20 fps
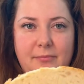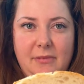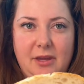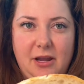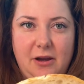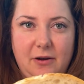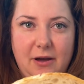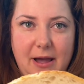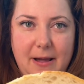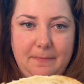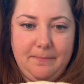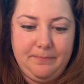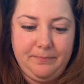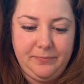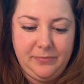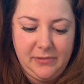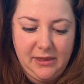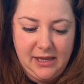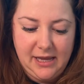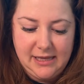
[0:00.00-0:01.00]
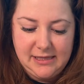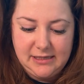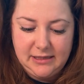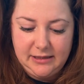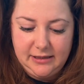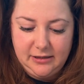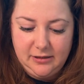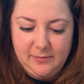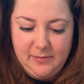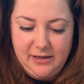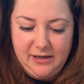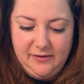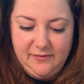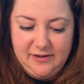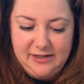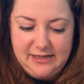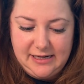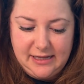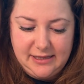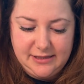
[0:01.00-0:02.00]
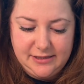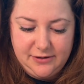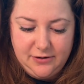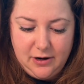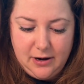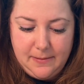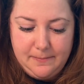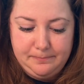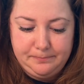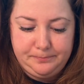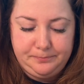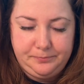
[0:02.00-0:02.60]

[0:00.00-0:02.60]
Okay, it's a little bit of a dense crumb,